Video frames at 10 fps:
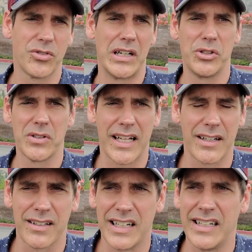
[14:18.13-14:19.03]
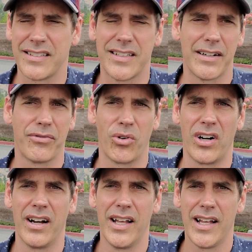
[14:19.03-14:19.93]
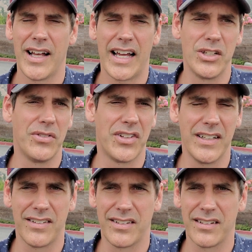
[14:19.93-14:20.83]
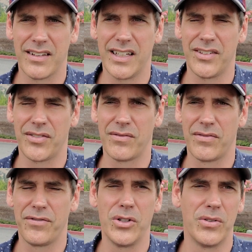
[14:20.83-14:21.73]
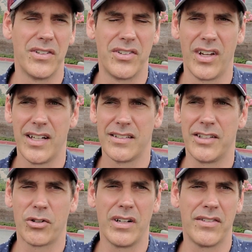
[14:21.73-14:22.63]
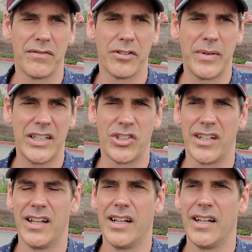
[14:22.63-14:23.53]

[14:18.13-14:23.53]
So I do a lot of neat stuff where I use these foods to decrease inflammation.